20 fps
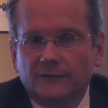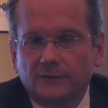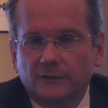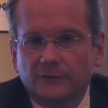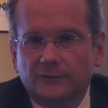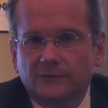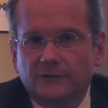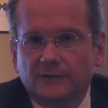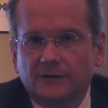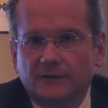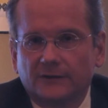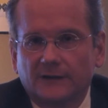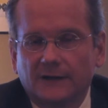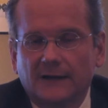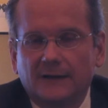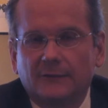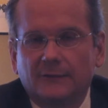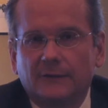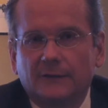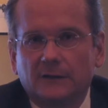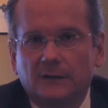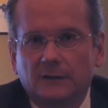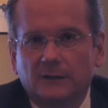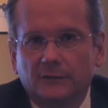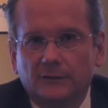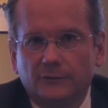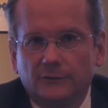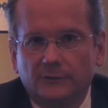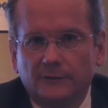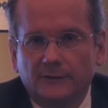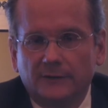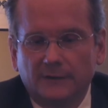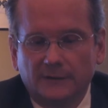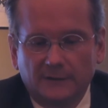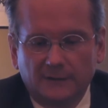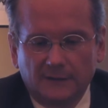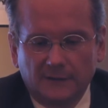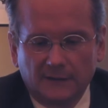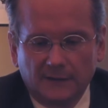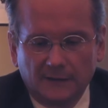solution has got to include
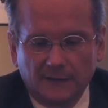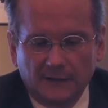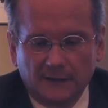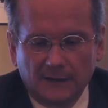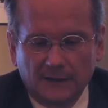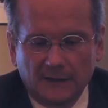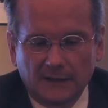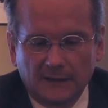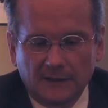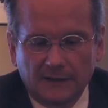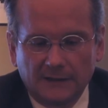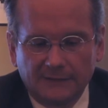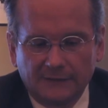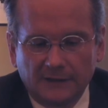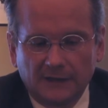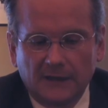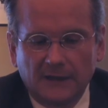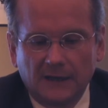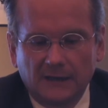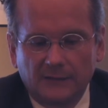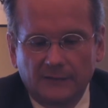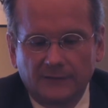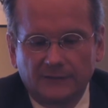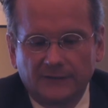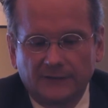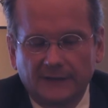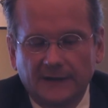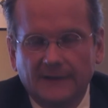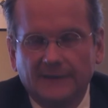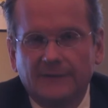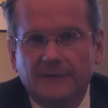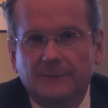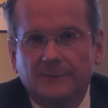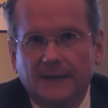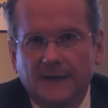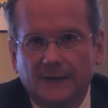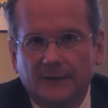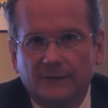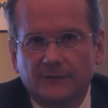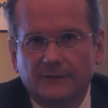giving Congress, again, the
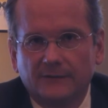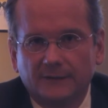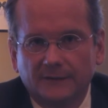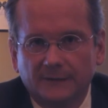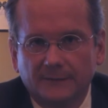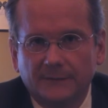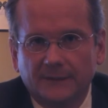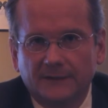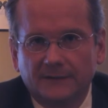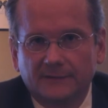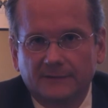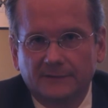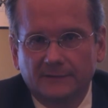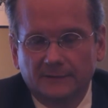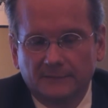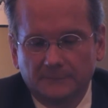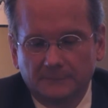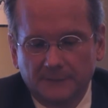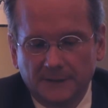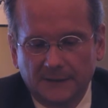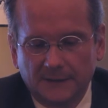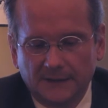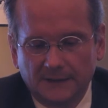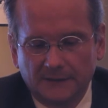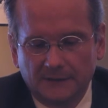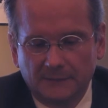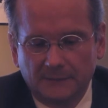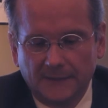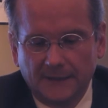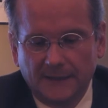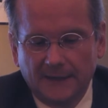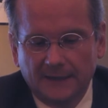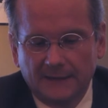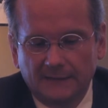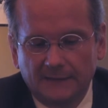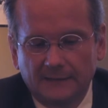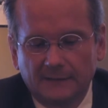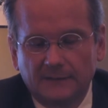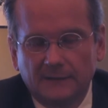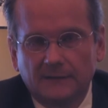power to limit, but not to ban,
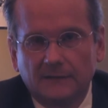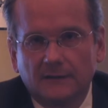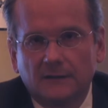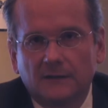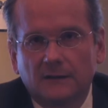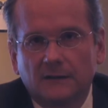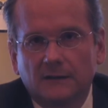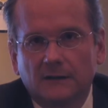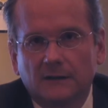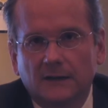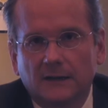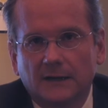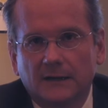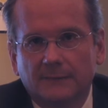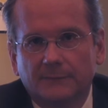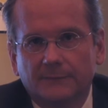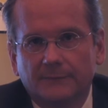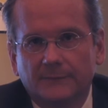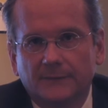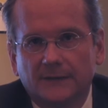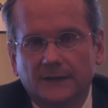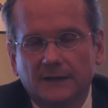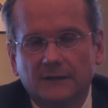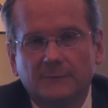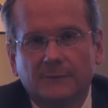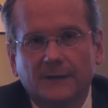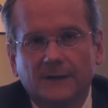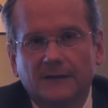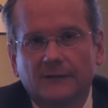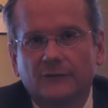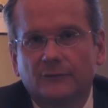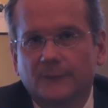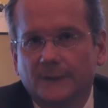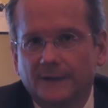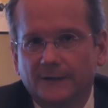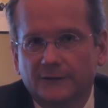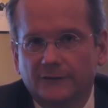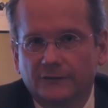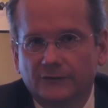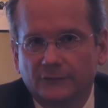independent
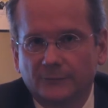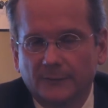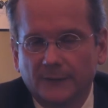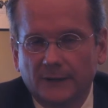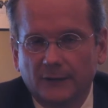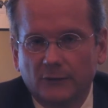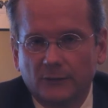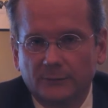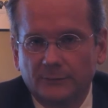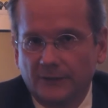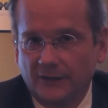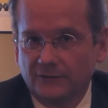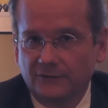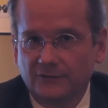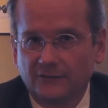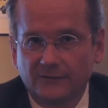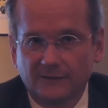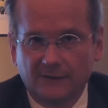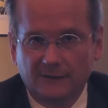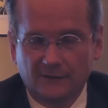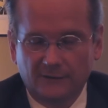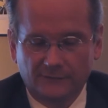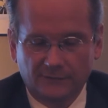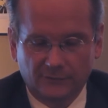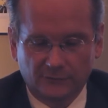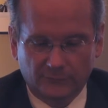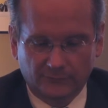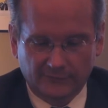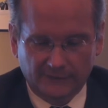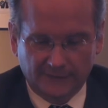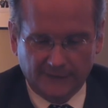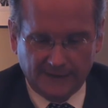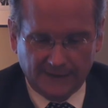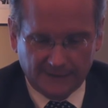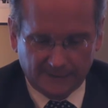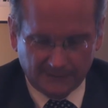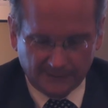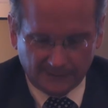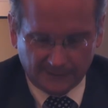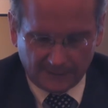expenditures by corporations and individuals alike.